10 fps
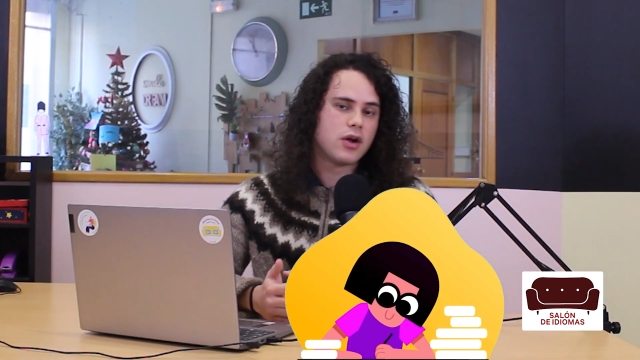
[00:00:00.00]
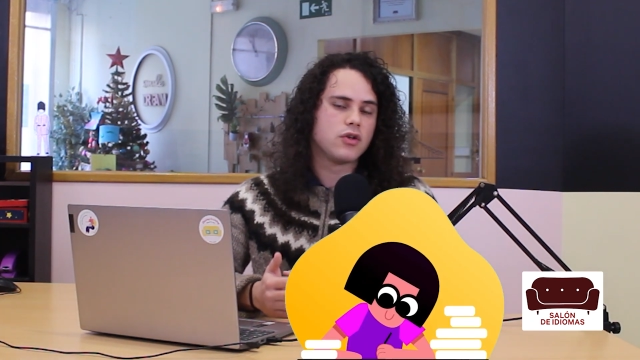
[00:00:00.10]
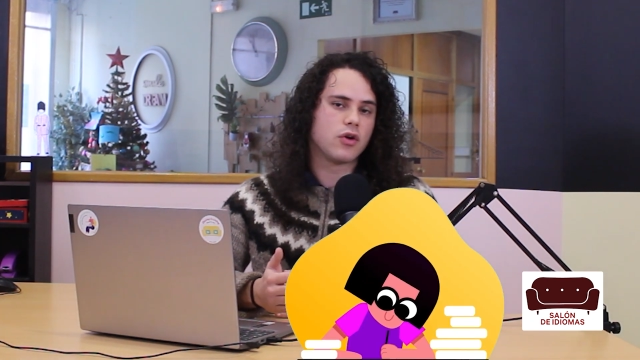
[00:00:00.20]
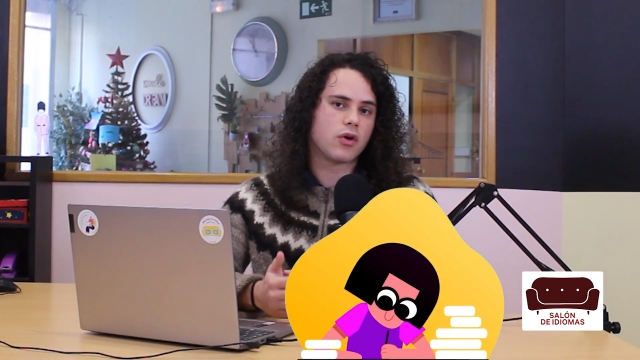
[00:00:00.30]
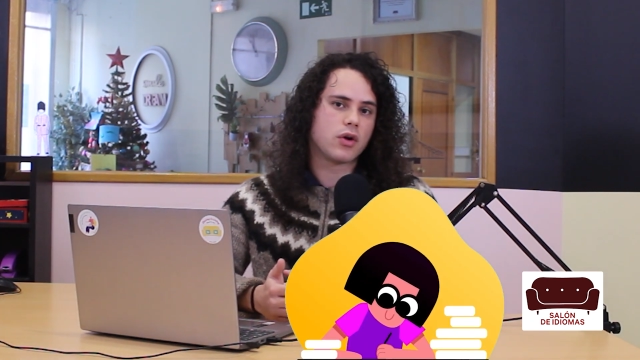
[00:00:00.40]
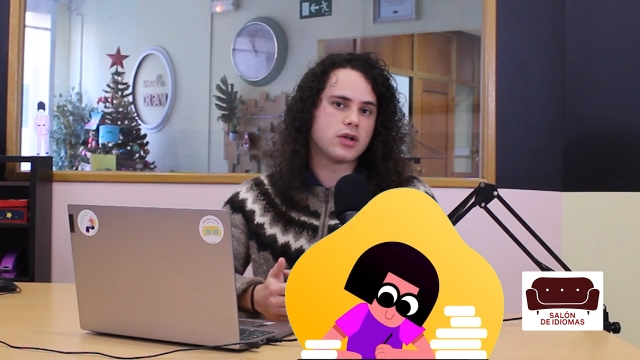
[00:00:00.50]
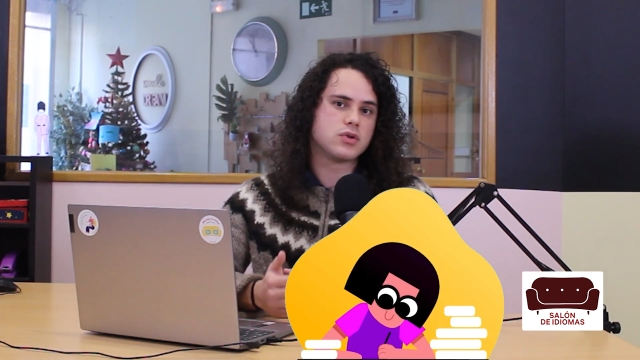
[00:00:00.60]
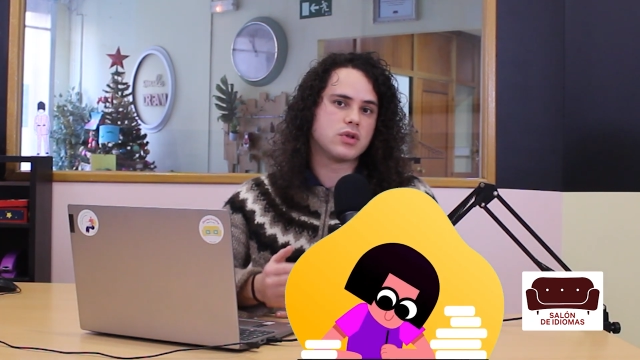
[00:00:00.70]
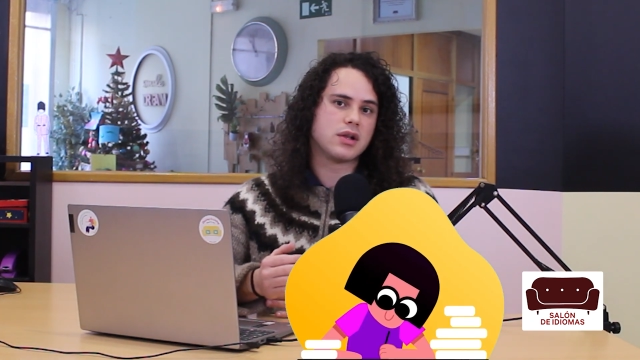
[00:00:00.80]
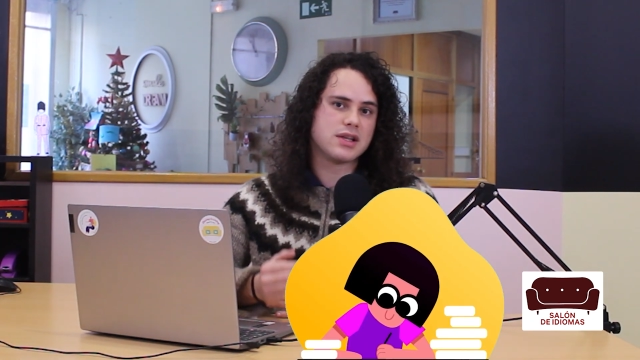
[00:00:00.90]
you're going to
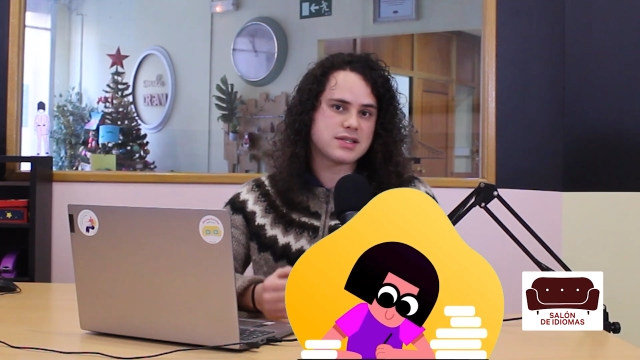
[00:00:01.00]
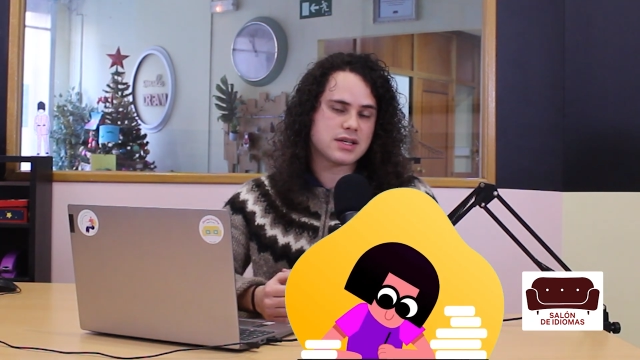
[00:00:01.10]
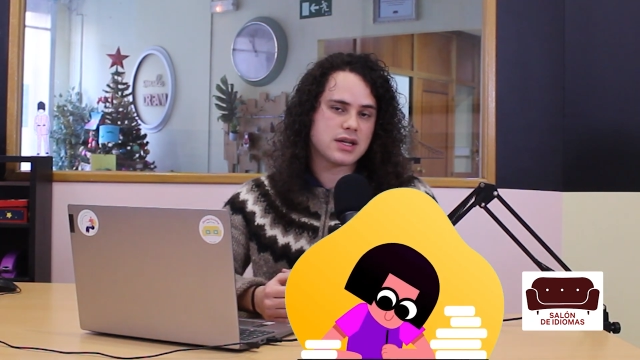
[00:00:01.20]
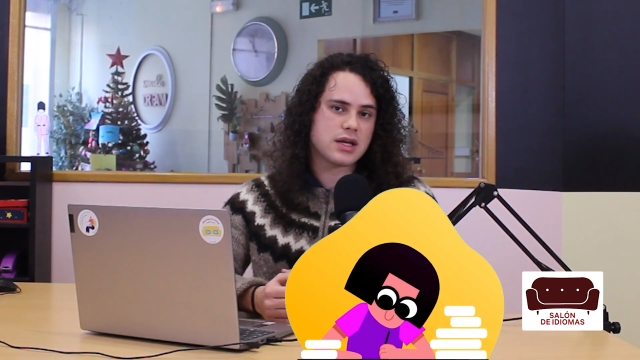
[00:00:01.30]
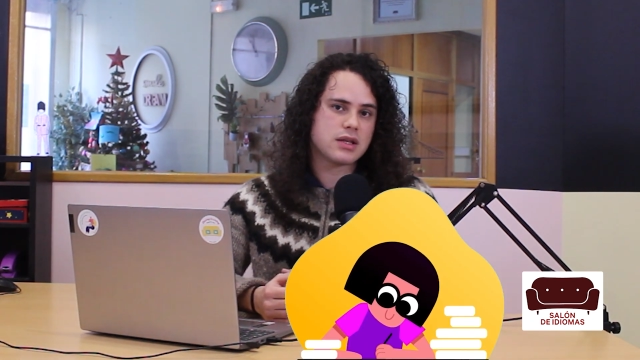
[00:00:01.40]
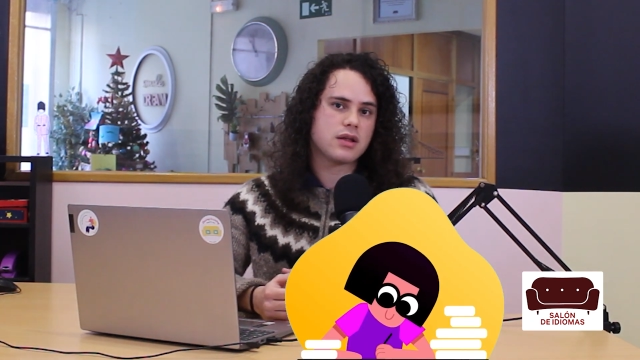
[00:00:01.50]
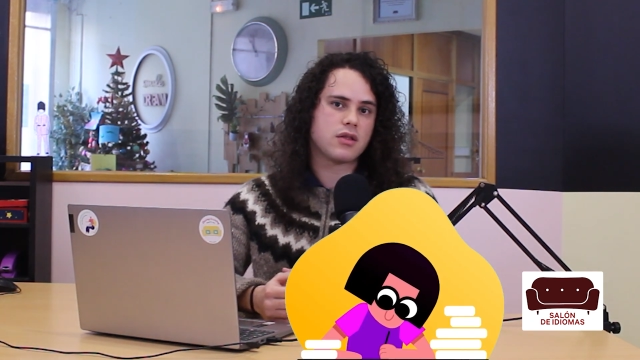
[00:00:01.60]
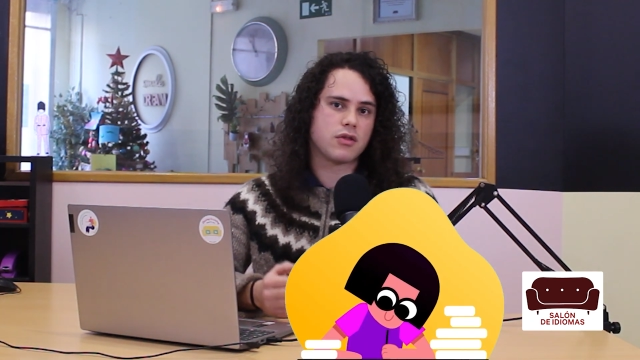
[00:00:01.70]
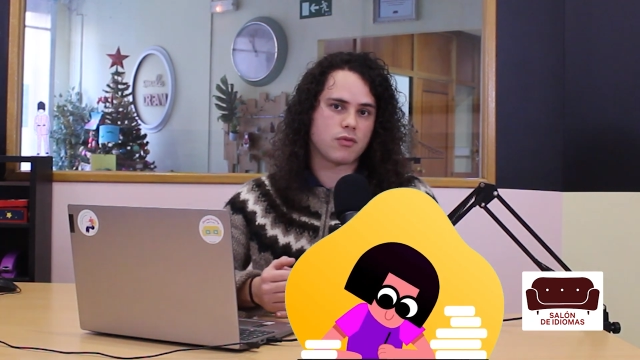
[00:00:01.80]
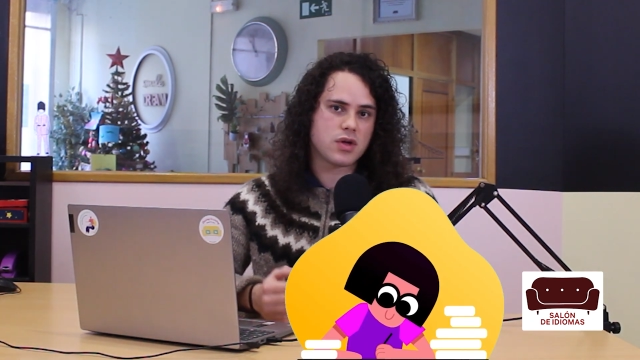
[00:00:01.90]
do the listening,
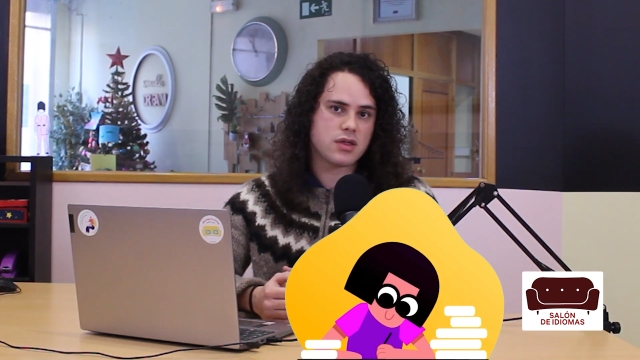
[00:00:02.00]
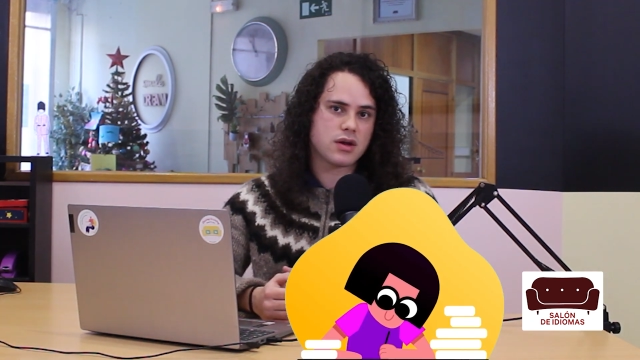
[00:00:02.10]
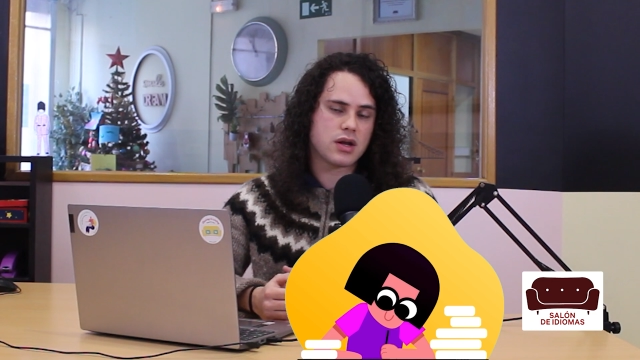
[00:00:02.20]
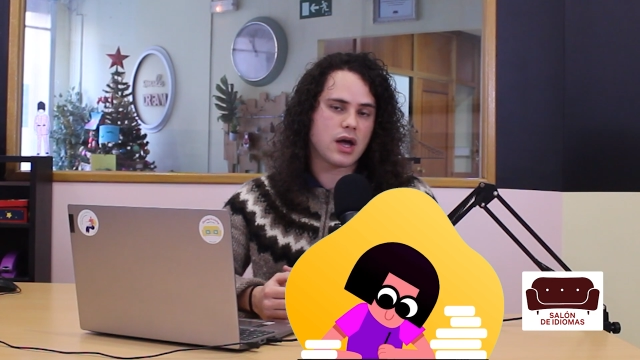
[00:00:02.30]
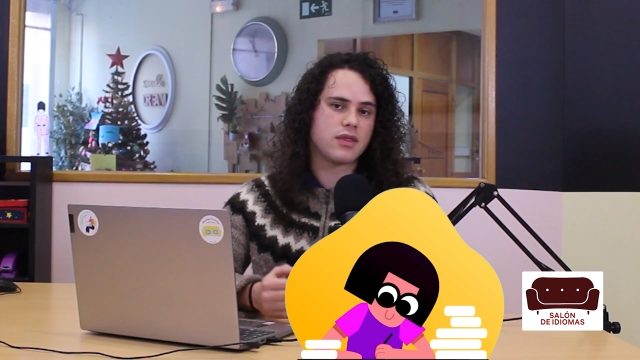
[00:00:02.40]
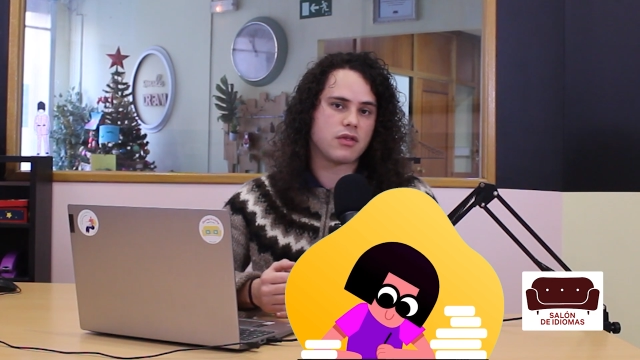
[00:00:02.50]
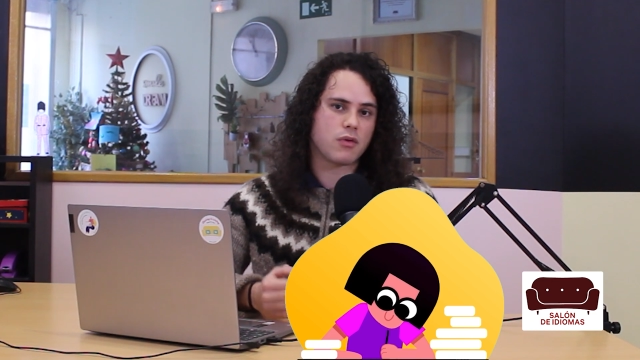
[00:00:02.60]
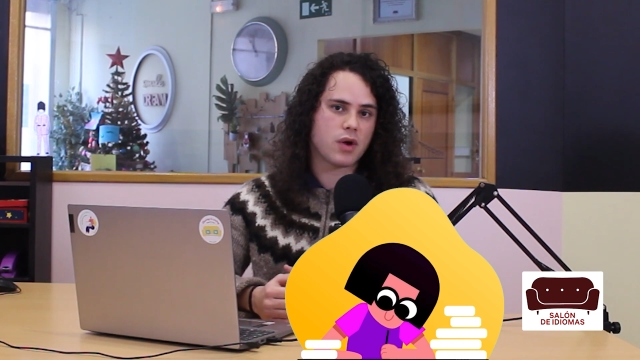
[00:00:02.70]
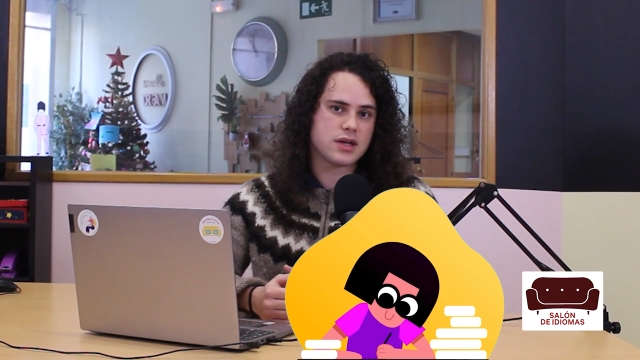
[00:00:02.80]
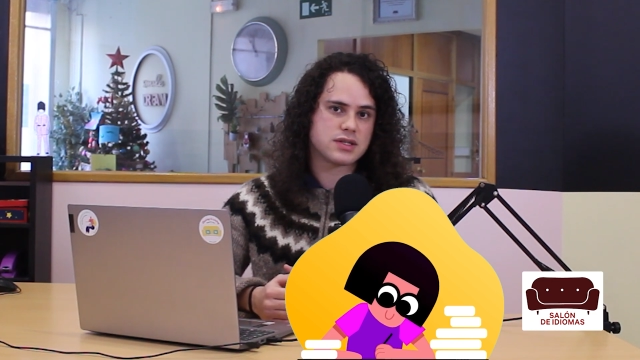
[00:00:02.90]
the reading, and then
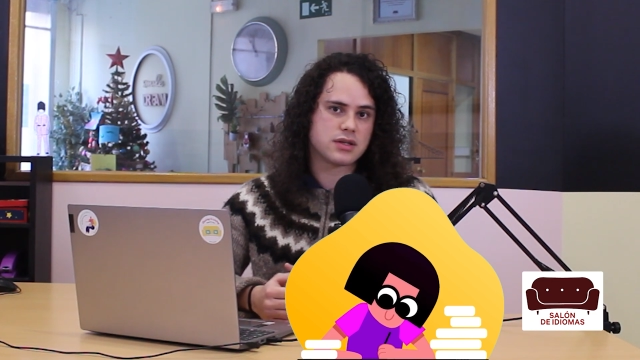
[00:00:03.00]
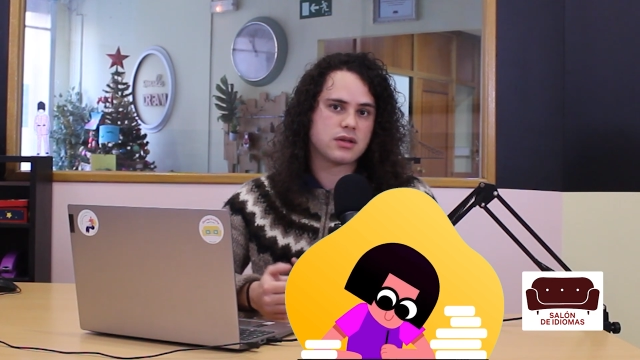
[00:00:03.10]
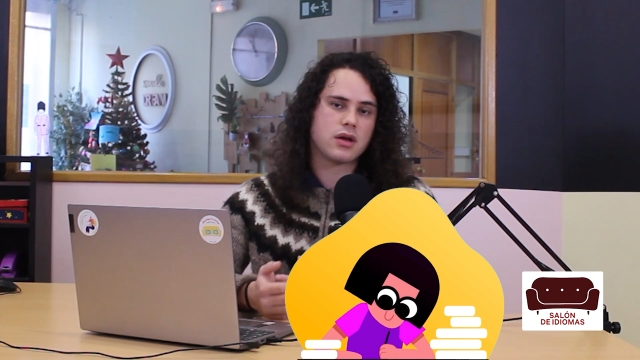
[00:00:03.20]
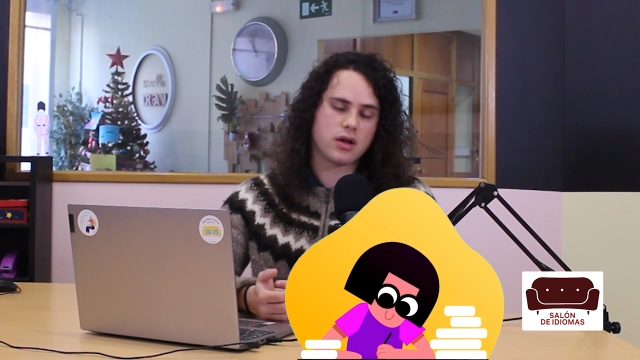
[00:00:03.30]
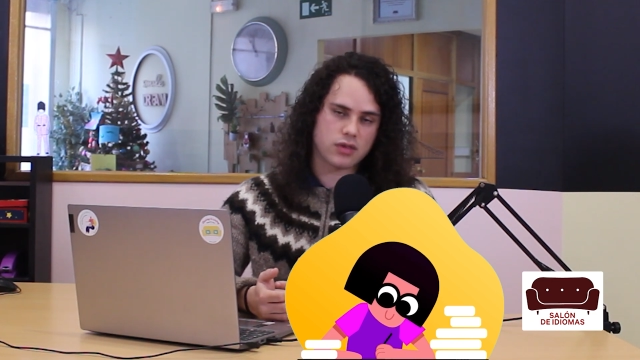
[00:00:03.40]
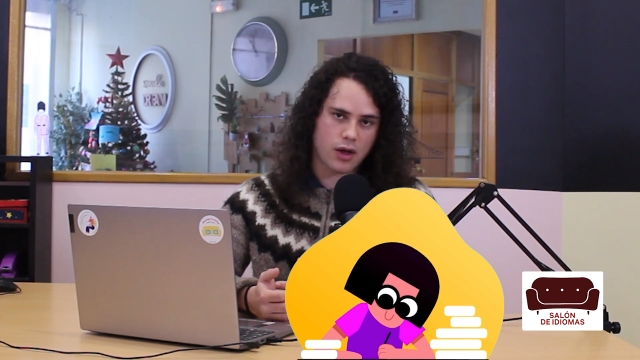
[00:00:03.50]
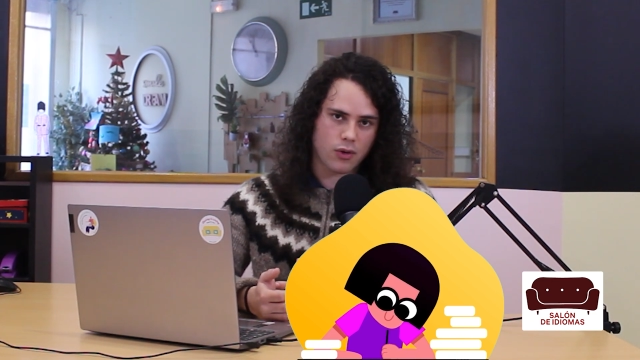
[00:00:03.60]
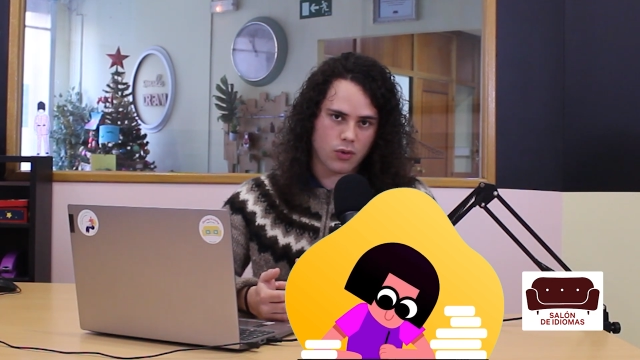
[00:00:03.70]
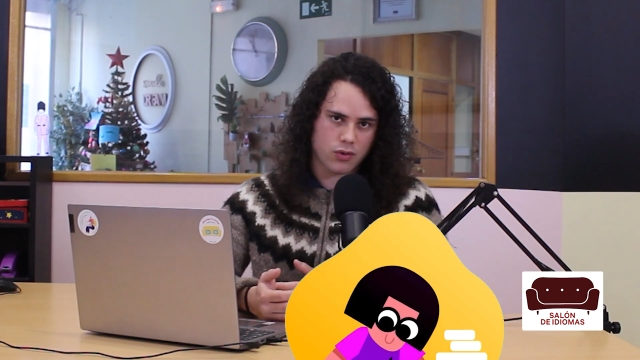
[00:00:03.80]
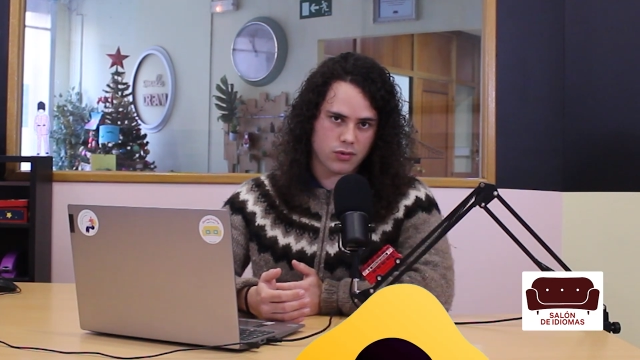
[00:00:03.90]
the writing in that
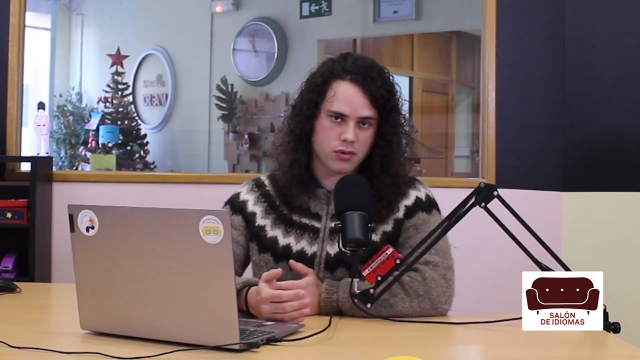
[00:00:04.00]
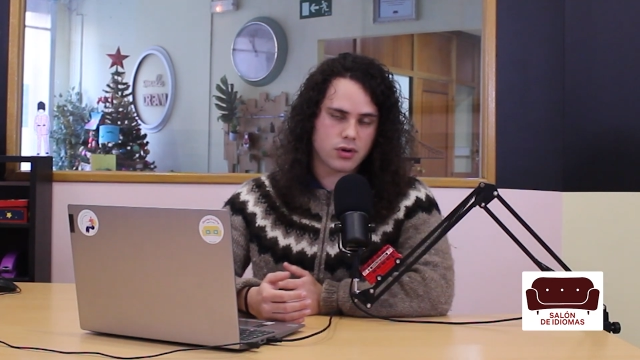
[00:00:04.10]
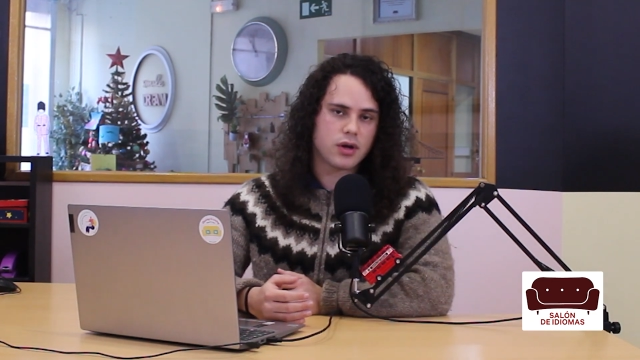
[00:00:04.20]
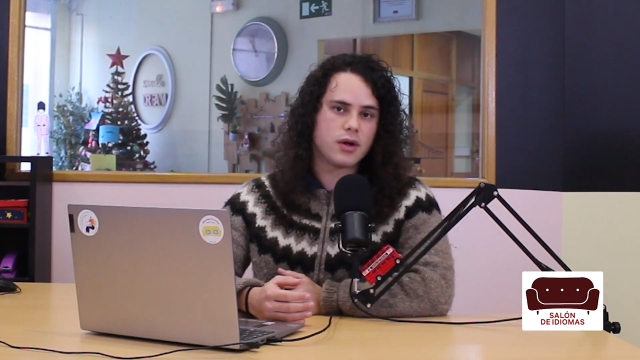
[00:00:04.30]
order.